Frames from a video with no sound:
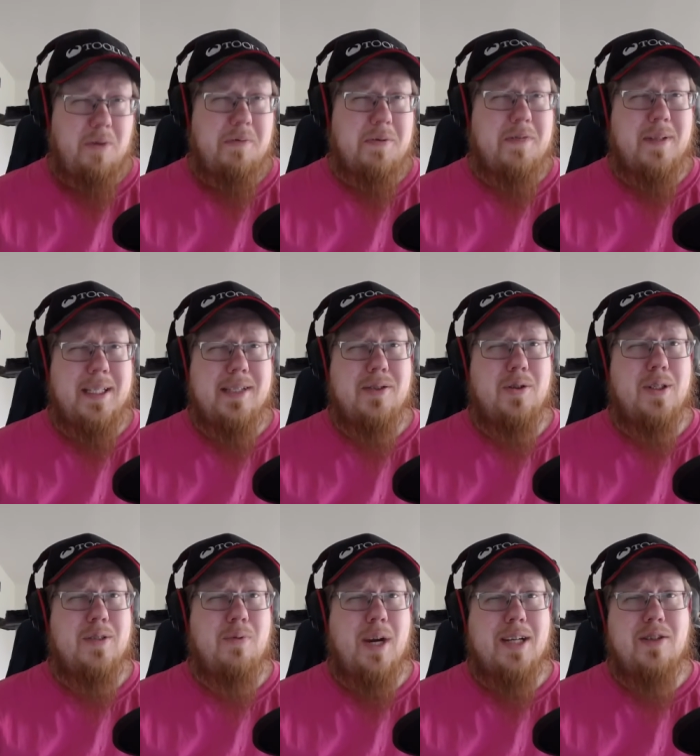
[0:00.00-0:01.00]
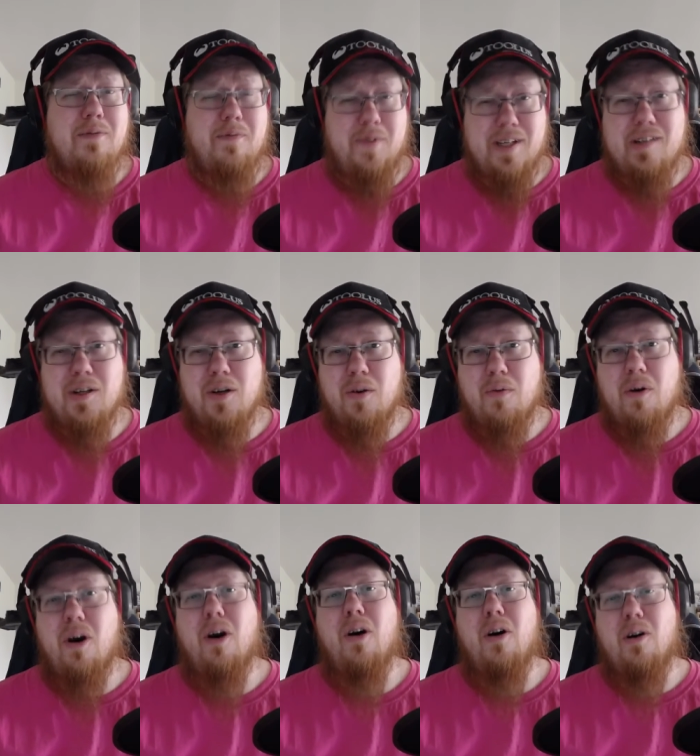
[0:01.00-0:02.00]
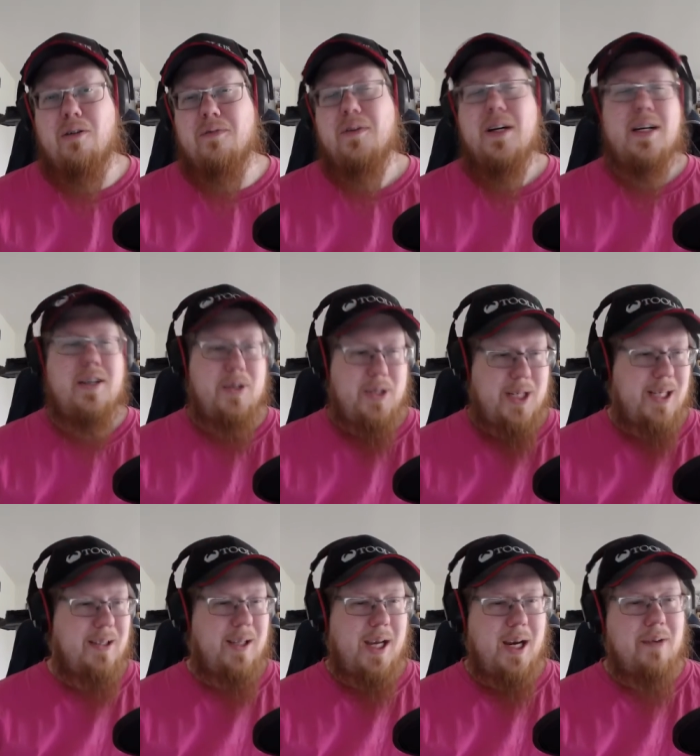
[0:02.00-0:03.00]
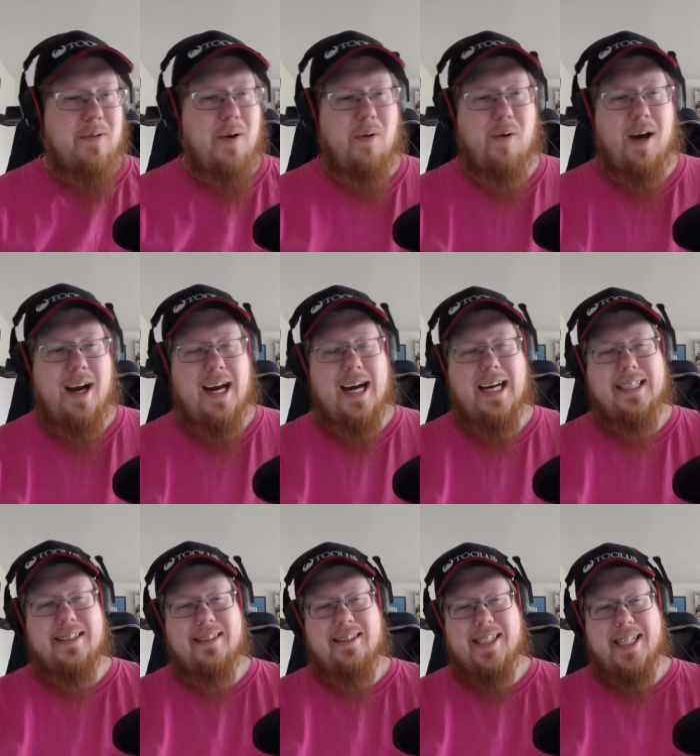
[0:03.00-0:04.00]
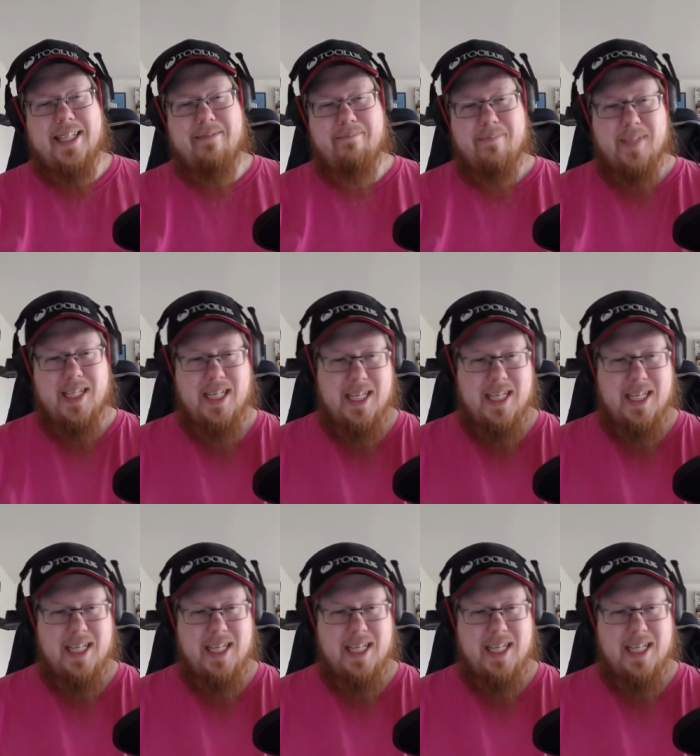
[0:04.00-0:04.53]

It was fun links to this reaction video of Shield Hero, and